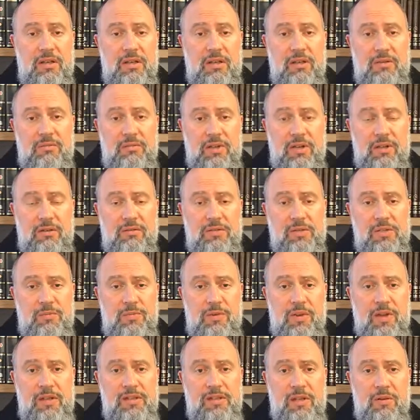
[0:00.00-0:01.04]
in many
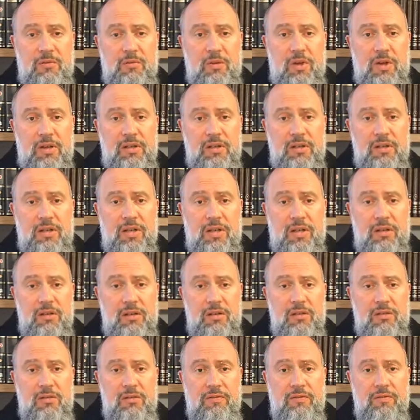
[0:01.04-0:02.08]
respects, and one can
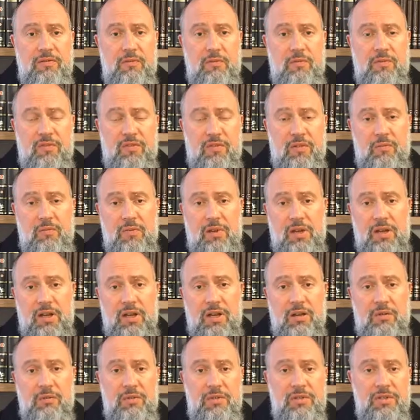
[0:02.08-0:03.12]
learn from one
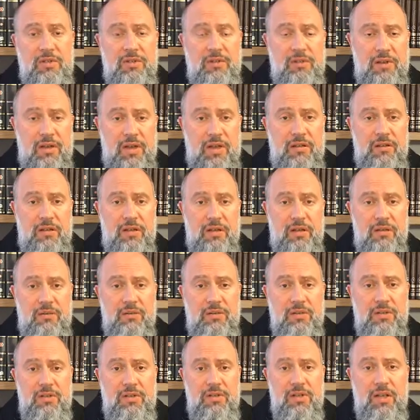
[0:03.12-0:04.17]
language to the other
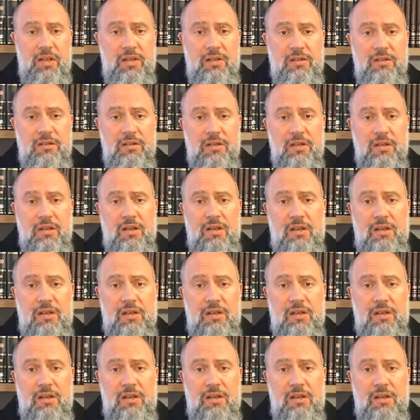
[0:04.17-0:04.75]
language, and